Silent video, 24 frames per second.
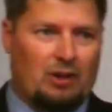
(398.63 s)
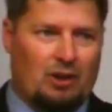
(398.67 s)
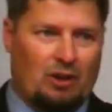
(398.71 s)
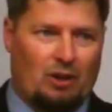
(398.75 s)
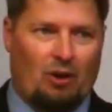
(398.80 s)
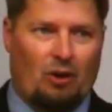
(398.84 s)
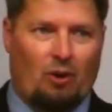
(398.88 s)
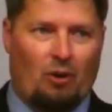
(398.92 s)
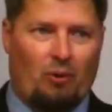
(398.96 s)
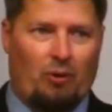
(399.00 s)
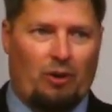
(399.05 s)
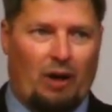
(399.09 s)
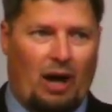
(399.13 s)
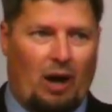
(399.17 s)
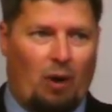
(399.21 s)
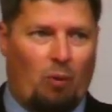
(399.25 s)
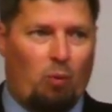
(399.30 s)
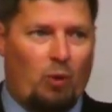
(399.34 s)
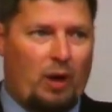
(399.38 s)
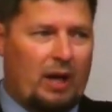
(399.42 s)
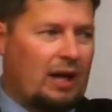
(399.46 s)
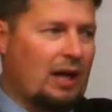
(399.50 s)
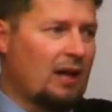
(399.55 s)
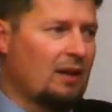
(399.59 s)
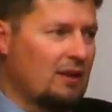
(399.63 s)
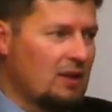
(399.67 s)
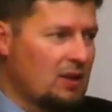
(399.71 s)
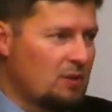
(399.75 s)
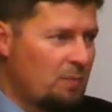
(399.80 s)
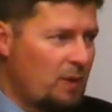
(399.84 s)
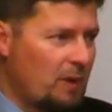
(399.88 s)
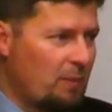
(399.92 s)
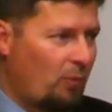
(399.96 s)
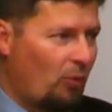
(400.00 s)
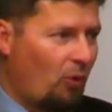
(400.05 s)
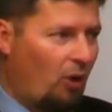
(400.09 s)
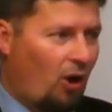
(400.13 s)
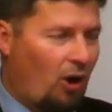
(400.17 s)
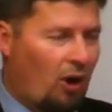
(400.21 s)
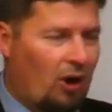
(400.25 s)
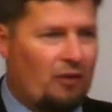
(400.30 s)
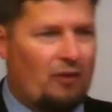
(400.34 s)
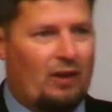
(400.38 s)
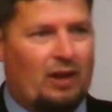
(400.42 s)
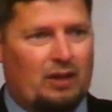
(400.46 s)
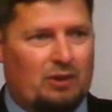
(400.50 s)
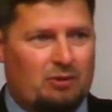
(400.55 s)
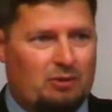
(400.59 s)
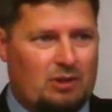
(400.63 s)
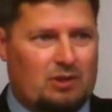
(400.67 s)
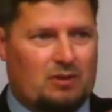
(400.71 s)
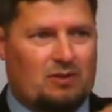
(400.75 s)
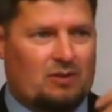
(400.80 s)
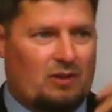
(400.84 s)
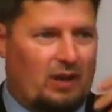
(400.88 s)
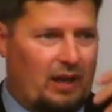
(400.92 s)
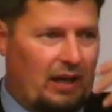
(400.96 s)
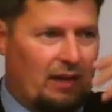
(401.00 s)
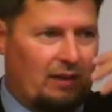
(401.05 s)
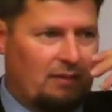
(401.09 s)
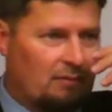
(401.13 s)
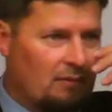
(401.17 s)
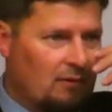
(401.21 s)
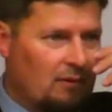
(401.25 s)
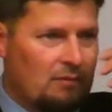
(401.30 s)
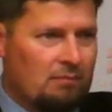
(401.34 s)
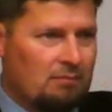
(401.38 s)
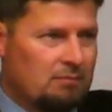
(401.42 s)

you know, the, how wicked these people are and then you just like